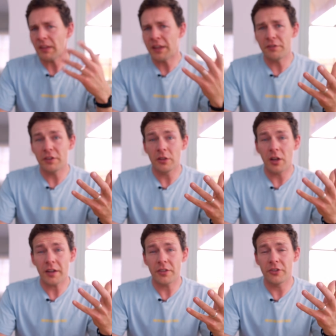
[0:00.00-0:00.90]
And if you
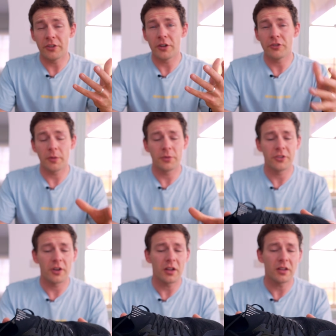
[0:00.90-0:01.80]
like the zero drop
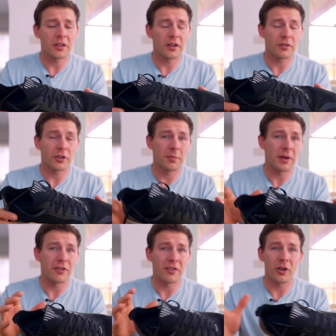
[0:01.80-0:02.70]
style, I've got a pair of